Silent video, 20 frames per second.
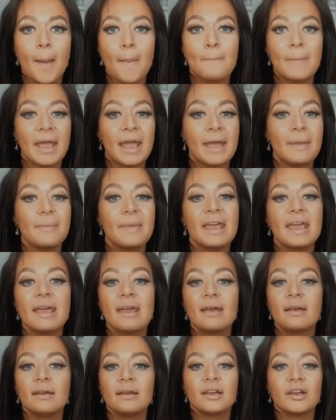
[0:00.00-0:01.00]

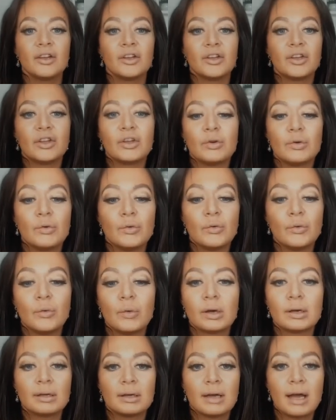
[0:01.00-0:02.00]
Maybe
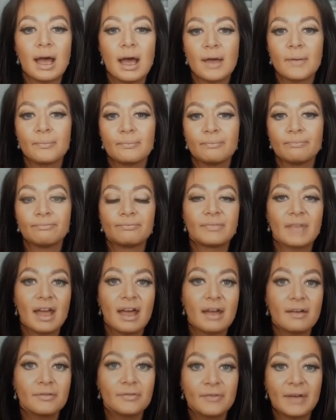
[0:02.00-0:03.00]
you
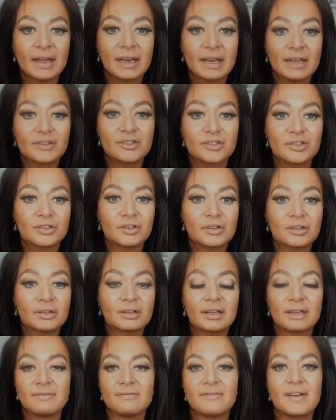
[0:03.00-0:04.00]
have financial
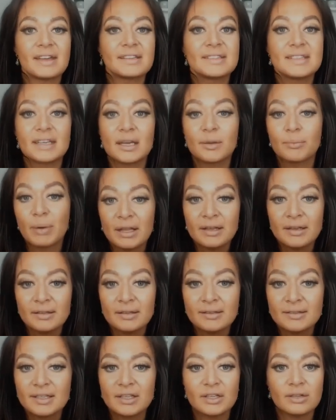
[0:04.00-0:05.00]
investing
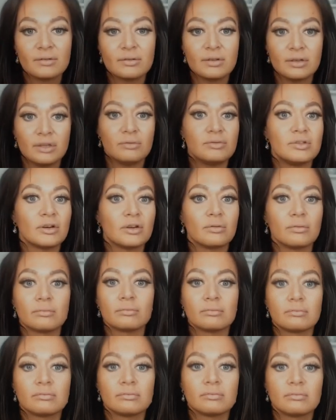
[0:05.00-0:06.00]
opinions and you don't
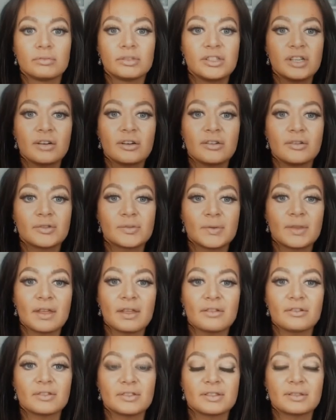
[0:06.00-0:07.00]
share those with
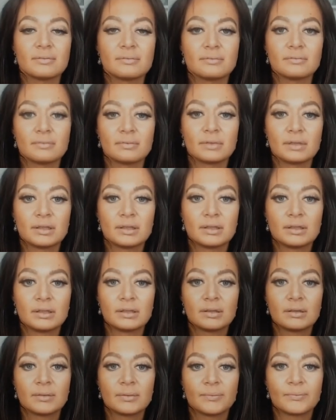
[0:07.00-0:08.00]
others.
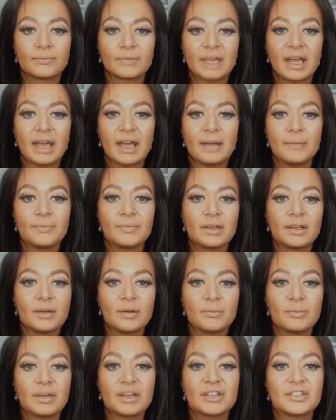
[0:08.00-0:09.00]
Okay,
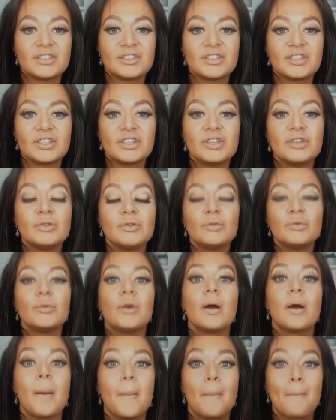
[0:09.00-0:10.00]
because
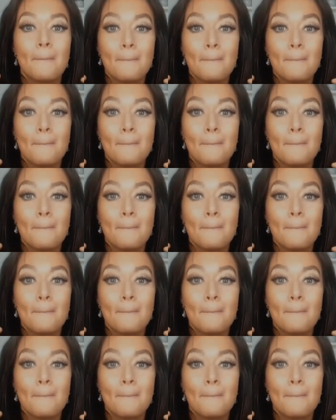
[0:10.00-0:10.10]
you